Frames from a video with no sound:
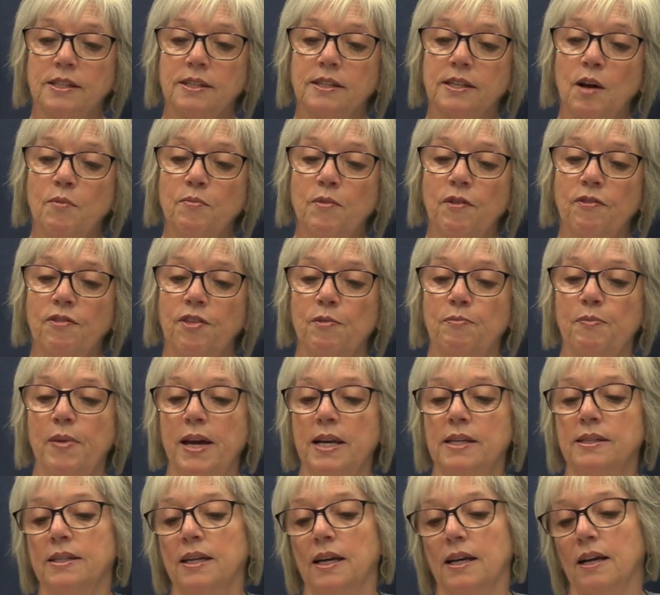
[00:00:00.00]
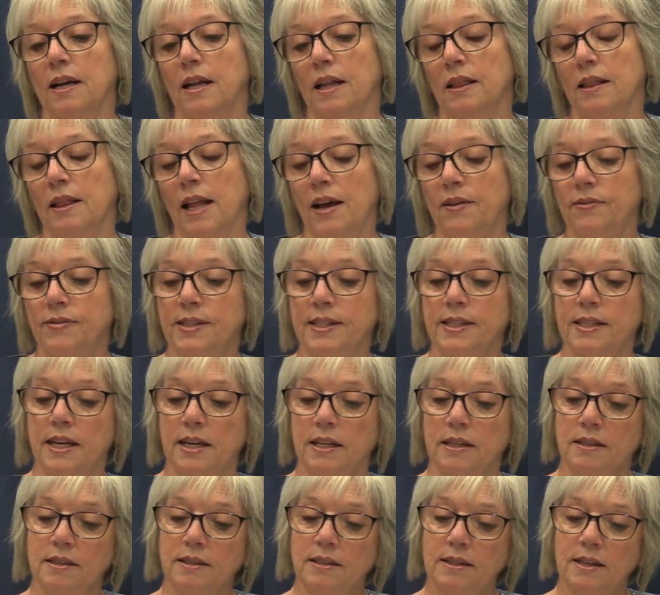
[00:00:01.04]
some of the basic life
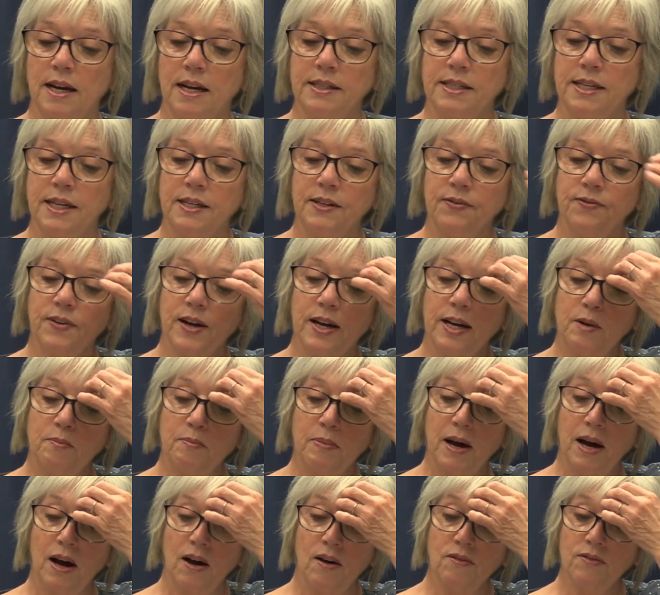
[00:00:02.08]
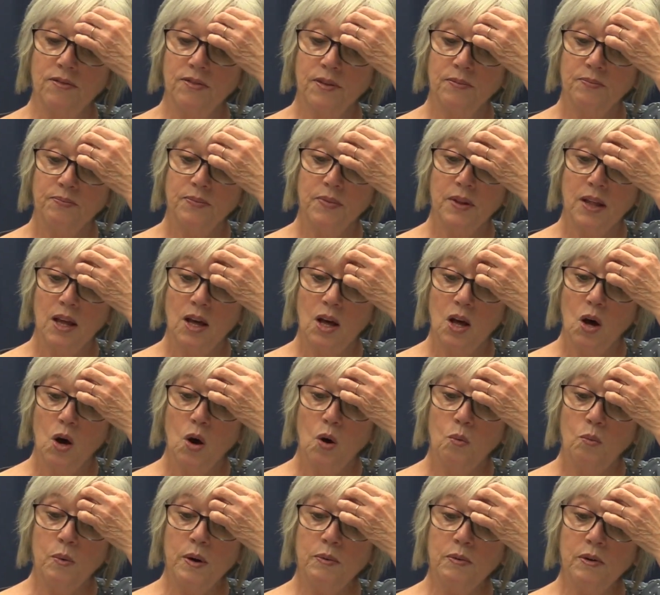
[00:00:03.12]
skills identified above,
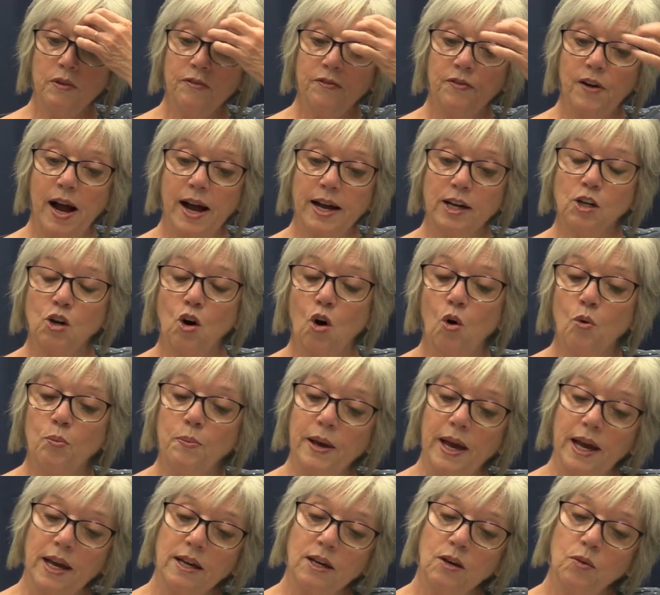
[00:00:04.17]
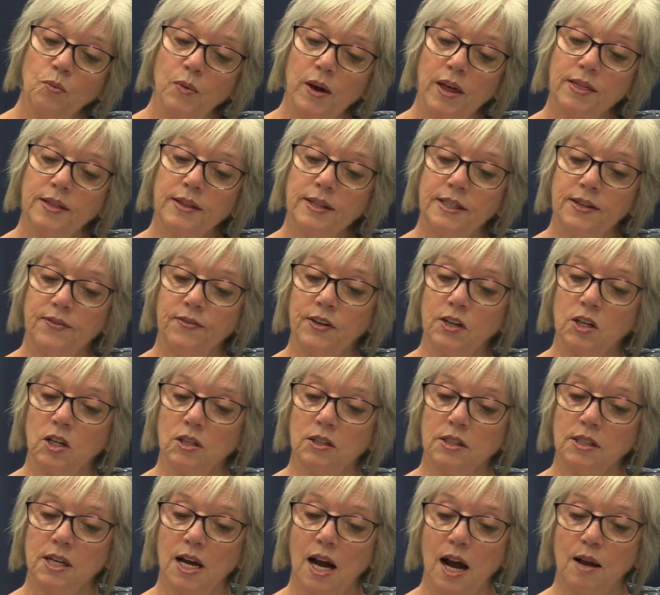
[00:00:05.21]
we will find coping with
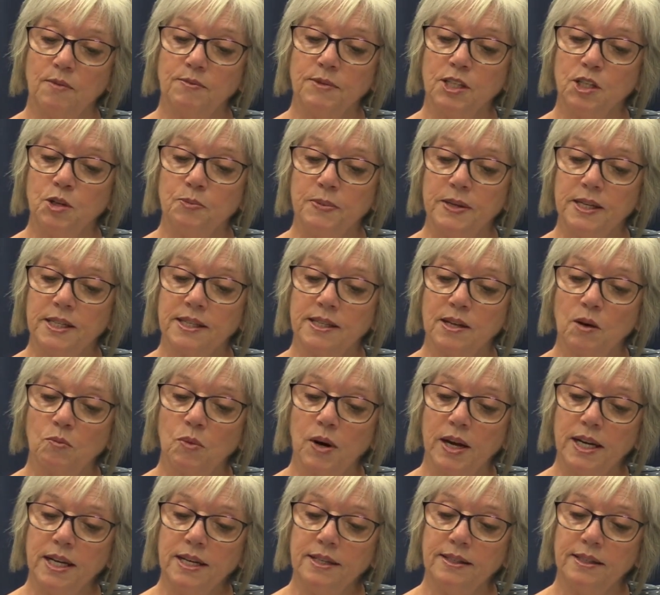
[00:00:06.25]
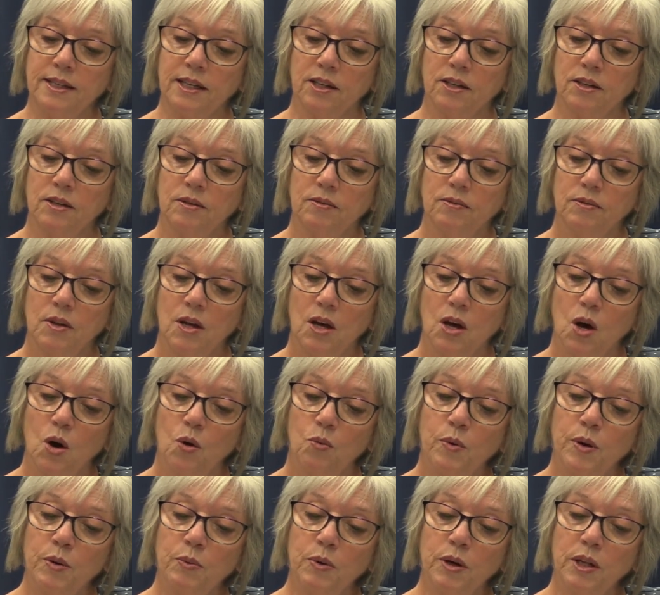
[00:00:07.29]
difficult times to be somewhat easier.
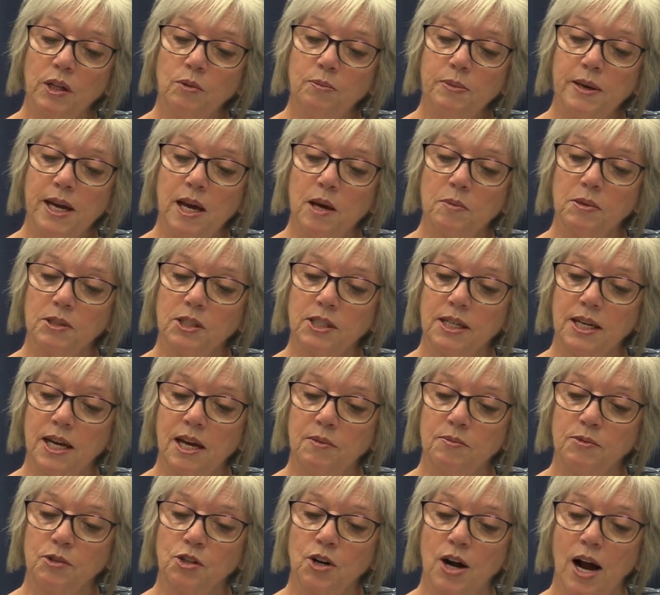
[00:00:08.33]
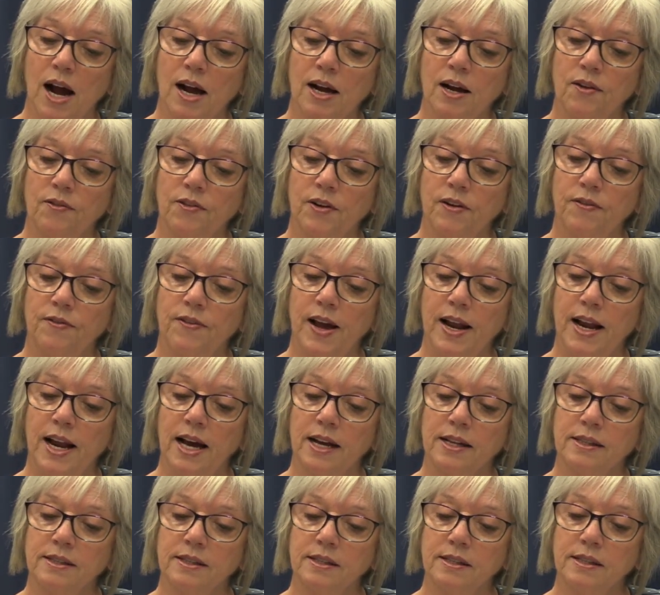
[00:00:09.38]
We will be able to keep track of our
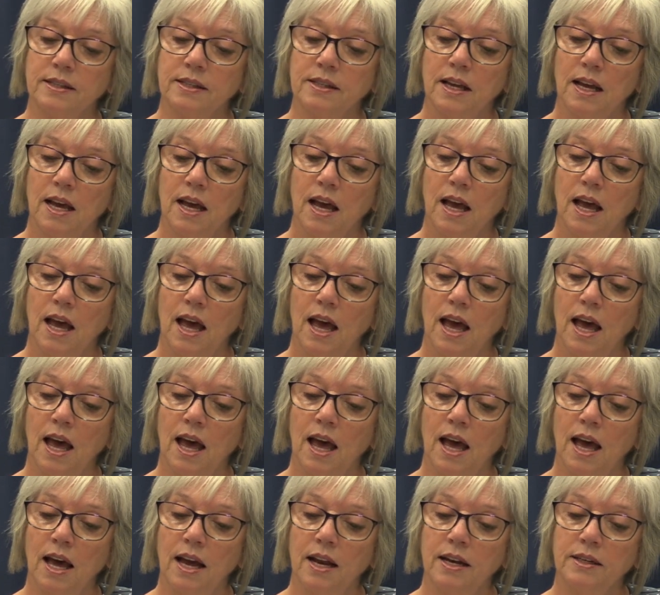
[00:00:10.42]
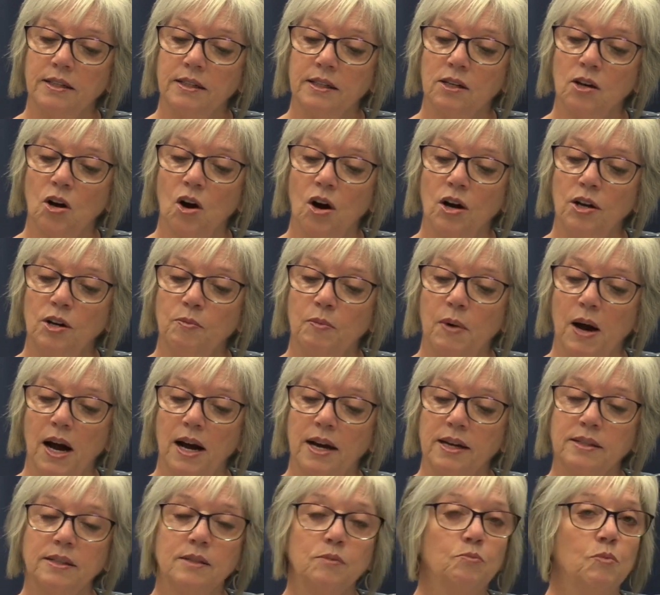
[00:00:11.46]
finances and
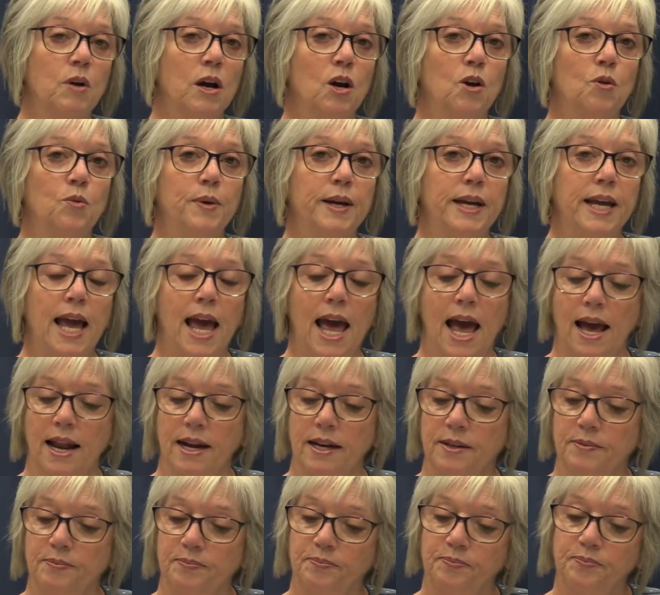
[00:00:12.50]
economize where we can.